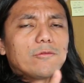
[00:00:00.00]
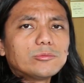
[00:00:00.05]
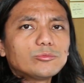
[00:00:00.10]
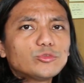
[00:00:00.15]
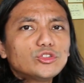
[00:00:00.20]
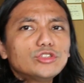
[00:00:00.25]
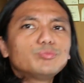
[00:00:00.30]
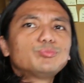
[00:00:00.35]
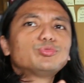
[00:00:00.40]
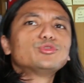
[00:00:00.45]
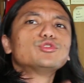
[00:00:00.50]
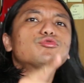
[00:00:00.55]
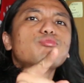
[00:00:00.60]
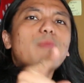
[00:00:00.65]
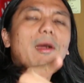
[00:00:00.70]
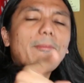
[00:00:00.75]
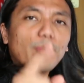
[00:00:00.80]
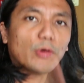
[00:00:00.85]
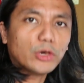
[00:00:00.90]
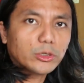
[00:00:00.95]
This proves
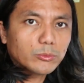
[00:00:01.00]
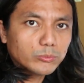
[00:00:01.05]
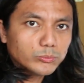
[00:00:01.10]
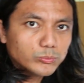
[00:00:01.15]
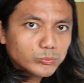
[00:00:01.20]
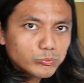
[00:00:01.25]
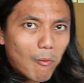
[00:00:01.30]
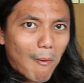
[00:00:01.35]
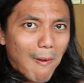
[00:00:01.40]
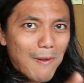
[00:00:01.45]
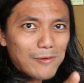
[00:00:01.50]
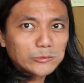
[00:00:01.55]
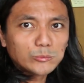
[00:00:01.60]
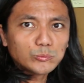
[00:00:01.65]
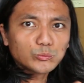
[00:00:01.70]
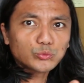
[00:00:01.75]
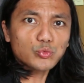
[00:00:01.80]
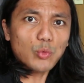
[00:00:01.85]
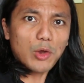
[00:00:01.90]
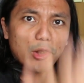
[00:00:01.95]
my point.
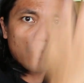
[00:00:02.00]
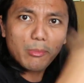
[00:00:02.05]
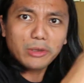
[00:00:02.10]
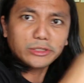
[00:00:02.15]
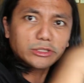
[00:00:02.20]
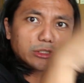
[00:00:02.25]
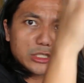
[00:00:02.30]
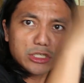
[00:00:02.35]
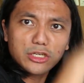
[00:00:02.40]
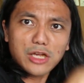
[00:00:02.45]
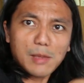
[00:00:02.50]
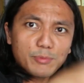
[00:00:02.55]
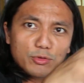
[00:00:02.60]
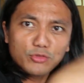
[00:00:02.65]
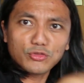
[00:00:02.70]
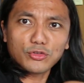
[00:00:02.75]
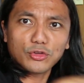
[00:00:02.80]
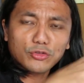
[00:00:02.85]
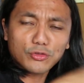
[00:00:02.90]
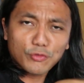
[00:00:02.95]
One of my earlier
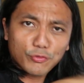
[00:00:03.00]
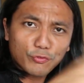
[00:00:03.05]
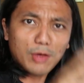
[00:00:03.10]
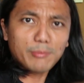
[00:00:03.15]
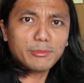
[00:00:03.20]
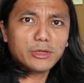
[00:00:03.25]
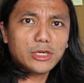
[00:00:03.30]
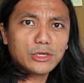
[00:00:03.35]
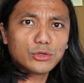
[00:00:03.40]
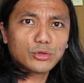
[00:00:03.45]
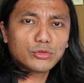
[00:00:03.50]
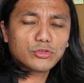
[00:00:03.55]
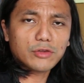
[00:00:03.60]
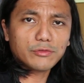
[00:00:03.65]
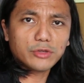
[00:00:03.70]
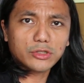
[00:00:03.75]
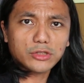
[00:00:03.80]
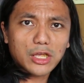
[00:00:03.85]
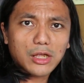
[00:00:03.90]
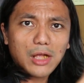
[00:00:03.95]
episodes of Fat Bidin Knows
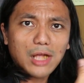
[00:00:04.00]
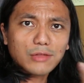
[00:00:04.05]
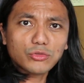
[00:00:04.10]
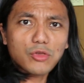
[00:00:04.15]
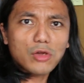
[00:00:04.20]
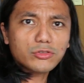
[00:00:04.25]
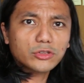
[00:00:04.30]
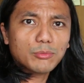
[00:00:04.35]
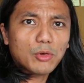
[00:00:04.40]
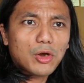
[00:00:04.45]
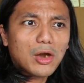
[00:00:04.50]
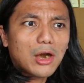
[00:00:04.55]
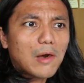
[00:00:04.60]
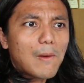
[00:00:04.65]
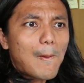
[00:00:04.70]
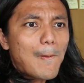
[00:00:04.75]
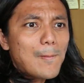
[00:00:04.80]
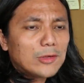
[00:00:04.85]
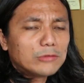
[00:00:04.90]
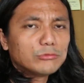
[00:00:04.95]
Everything, I talked about
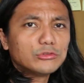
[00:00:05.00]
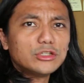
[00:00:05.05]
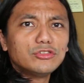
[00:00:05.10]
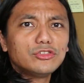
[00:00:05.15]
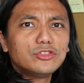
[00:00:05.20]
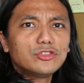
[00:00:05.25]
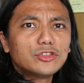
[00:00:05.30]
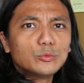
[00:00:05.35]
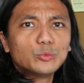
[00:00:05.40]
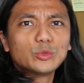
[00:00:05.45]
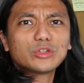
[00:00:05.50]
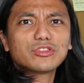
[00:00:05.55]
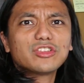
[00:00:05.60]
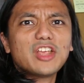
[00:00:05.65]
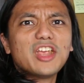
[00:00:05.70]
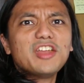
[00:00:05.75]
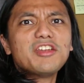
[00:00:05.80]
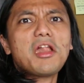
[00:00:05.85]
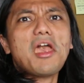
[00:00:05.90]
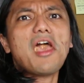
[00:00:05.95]
how racism will
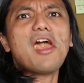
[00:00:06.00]
stain